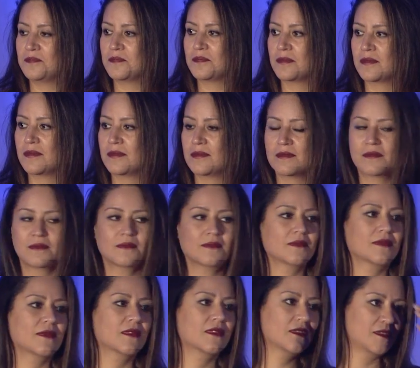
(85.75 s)

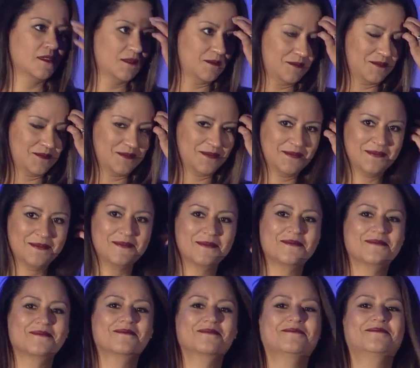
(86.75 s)

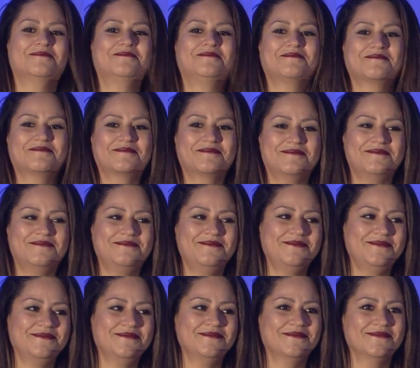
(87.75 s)

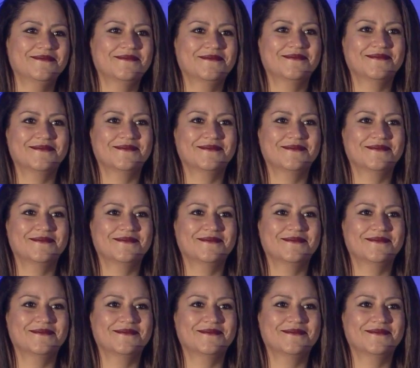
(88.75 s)
Nobody speaks.